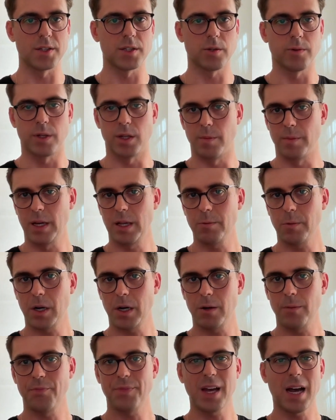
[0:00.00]
So in the
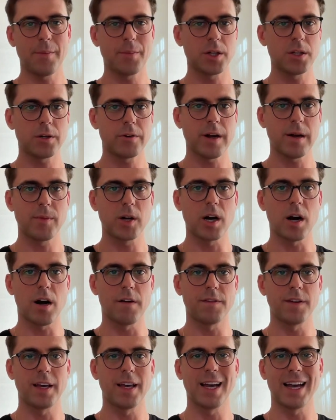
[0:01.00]
meanwhile, I'm going to grab a
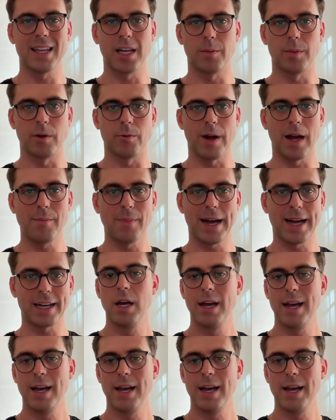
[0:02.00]
coffee and I'll be right back,